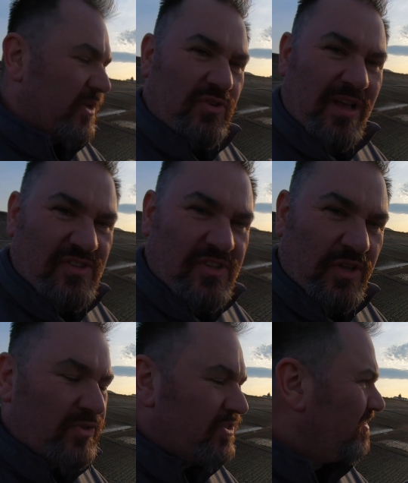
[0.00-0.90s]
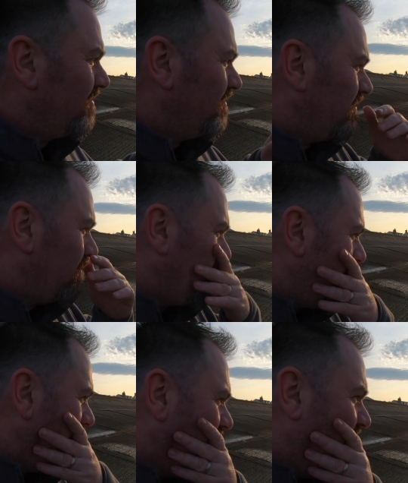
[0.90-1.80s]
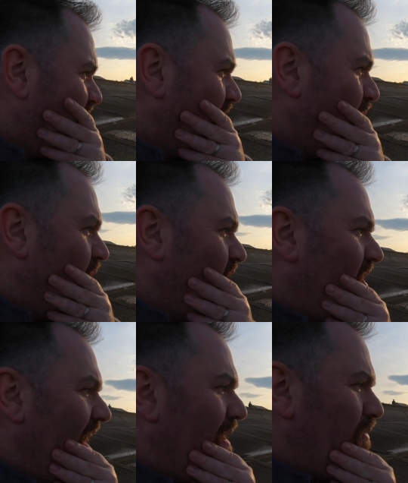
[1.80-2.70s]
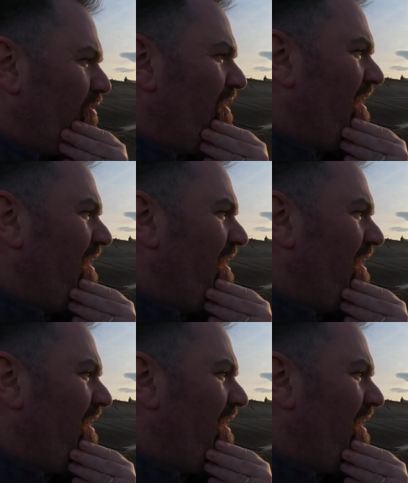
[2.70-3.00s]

translucent, give it more depth.